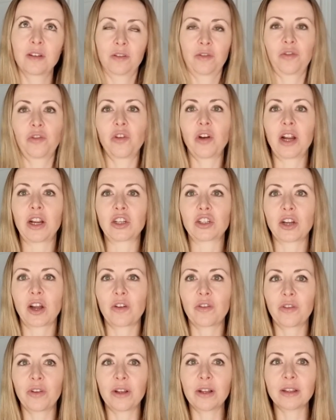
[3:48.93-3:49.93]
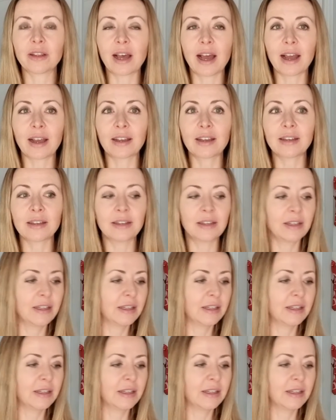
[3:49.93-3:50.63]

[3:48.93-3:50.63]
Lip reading: fresh. I feel like,